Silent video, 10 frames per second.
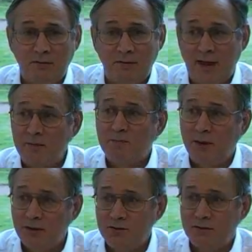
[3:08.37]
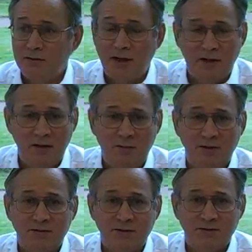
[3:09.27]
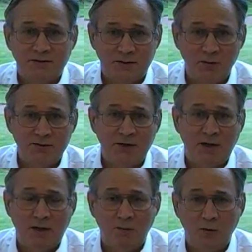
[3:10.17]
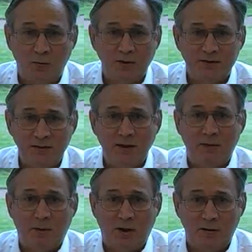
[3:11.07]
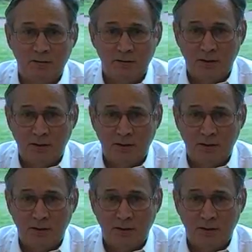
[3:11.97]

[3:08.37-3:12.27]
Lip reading: That picture, that image is associated with what's in that bottle,